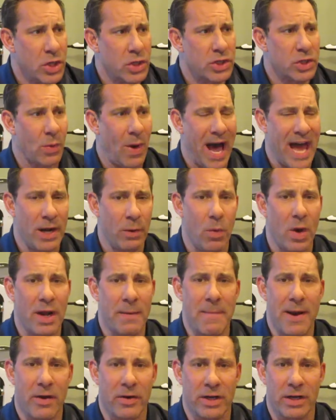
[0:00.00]
So I don't want
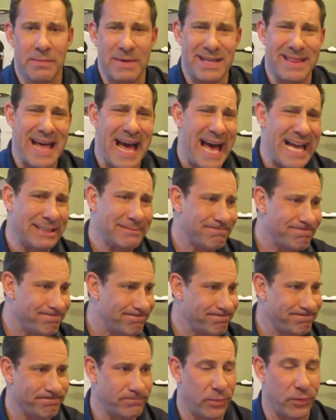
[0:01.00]
America to be that
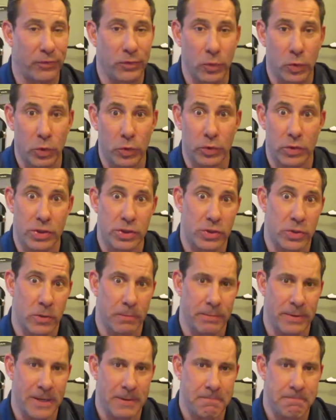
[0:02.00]
fooled or
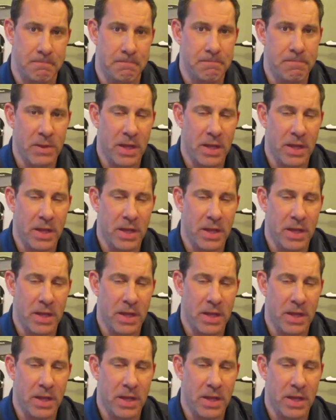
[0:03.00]
stupid.